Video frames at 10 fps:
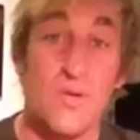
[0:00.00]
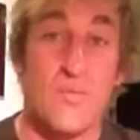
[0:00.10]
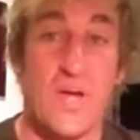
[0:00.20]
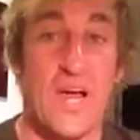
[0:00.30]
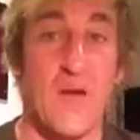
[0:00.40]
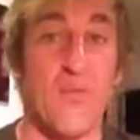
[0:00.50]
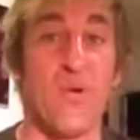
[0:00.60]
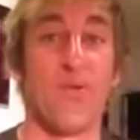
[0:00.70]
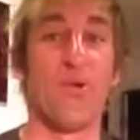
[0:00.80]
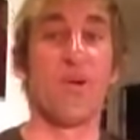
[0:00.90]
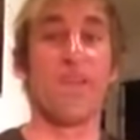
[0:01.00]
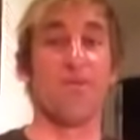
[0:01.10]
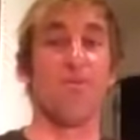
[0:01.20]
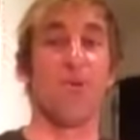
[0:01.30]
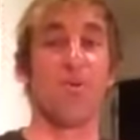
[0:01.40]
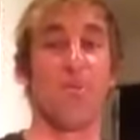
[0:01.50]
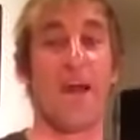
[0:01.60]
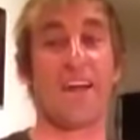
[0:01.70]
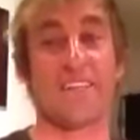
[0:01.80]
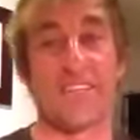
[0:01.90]
But we'll get more
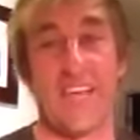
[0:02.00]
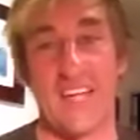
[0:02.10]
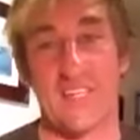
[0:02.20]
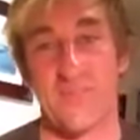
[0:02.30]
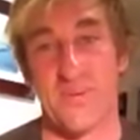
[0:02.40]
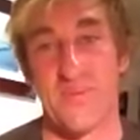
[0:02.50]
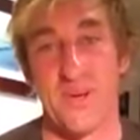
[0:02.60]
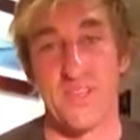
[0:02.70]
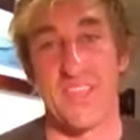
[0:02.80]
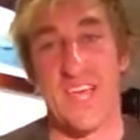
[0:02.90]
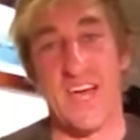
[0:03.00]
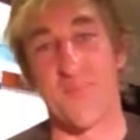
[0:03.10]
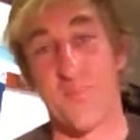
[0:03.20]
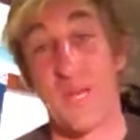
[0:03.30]
back to that to promote that.